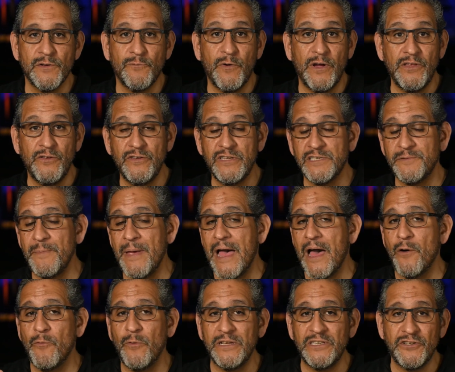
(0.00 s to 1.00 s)
of what you
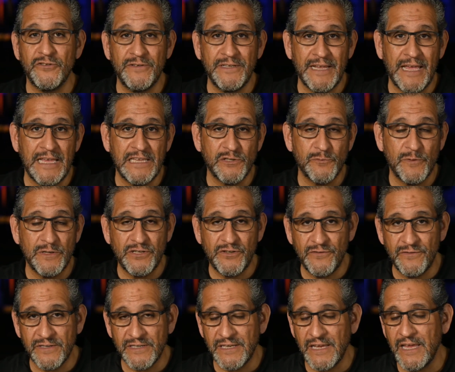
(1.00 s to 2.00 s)
smell, what you taste, what
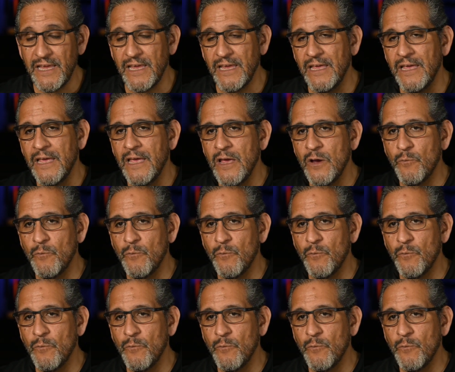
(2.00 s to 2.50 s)
you see,